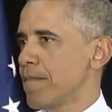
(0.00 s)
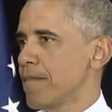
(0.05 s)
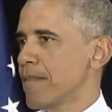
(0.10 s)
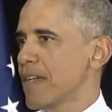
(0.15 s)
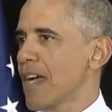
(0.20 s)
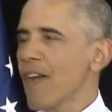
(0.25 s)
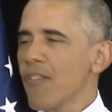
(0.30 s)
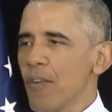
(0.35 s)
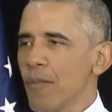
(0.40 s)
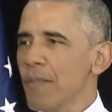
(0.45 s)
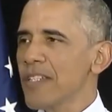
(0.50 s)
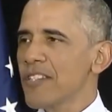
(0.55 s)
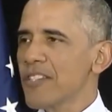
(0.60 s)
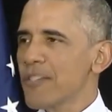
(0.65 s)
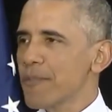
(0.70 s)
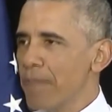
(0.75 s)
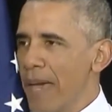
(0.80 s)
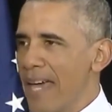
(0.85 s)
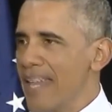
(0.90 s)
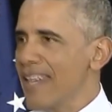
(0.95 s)
Government
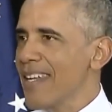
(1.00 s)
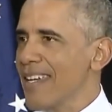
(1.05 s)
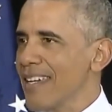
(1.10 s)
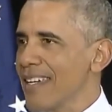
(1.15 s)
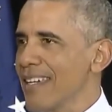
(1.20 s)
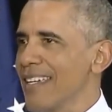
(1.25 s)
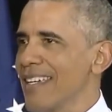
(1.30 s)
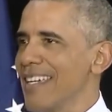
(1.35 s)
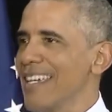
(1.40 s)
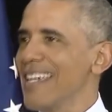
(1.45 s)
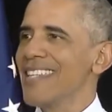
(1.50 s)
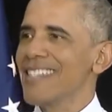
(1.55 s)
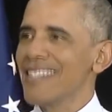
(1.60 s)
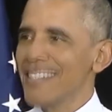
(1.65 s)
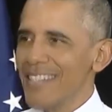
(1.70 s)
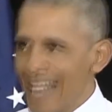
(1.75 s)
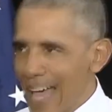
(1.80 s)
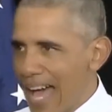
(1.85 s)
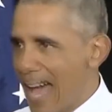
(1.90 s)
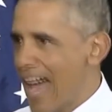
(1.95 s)
spending
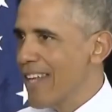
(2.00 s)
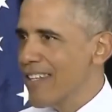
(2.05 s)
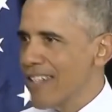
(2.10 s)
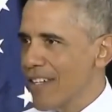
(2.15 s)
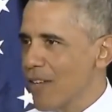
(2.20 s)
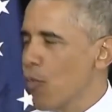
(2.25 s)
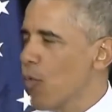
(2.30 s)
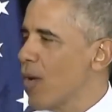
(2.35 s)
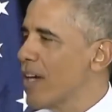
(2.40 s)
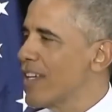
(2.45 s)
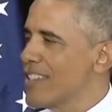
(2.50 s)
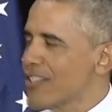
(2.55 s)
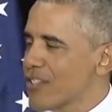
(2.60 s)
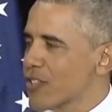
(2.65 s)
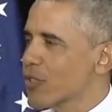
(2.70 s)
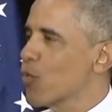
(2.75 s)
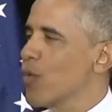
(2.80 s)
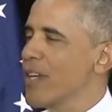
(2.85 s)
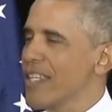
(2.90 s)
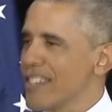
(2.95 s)
is not what is
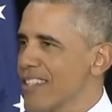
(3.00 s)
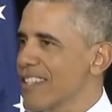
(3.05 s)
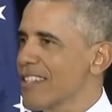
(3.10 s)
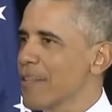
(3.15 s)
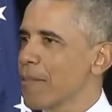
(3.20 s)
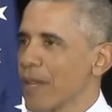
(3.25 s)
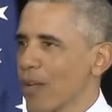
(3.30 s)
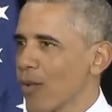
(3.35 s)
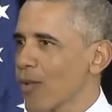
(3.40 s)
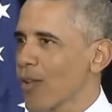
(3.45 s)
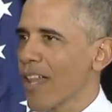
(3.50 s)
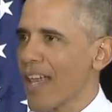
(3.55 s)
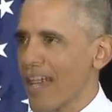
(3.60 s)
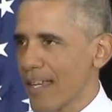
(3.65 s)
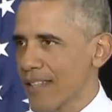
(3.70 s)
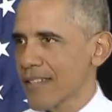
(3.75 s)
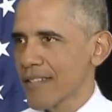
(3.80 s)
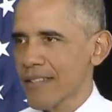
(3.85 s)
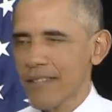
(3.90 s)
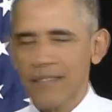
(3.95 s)
squeezing the middle
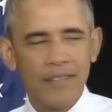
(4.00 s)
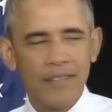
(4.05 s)
class.